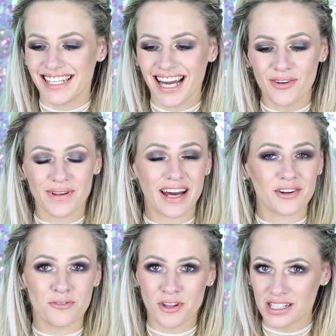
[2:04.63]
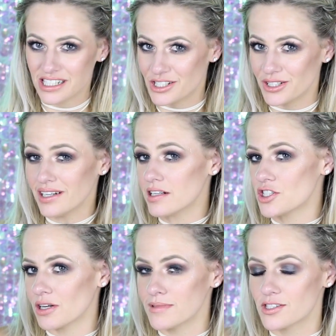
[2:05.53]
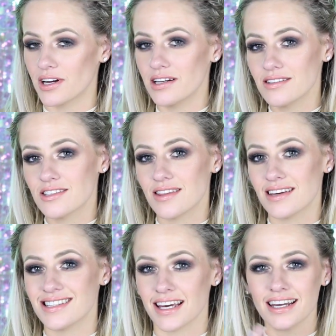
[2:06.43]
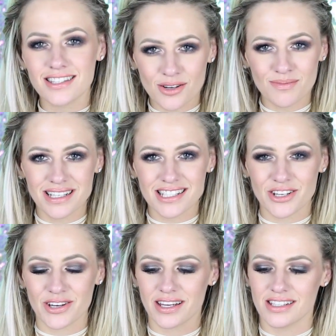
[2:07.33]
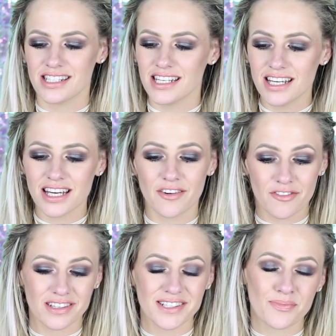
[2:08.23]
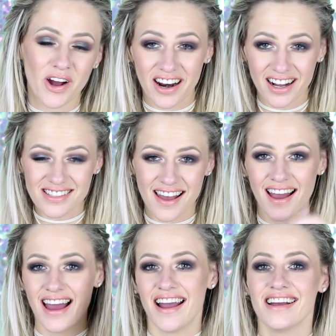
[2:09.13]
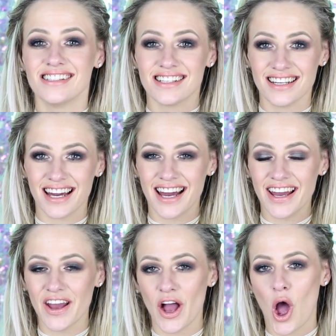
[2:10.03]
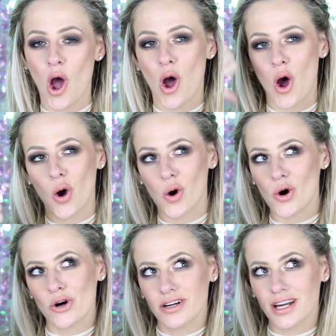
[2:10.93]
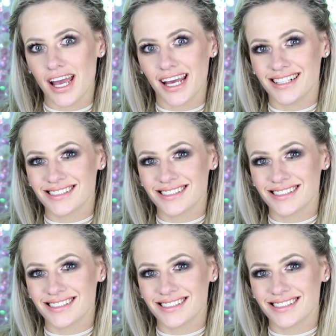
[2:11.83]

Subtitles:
yeah, without further ado, let's jump straight into this hit or miss so you can see if this product is a yay or a nay.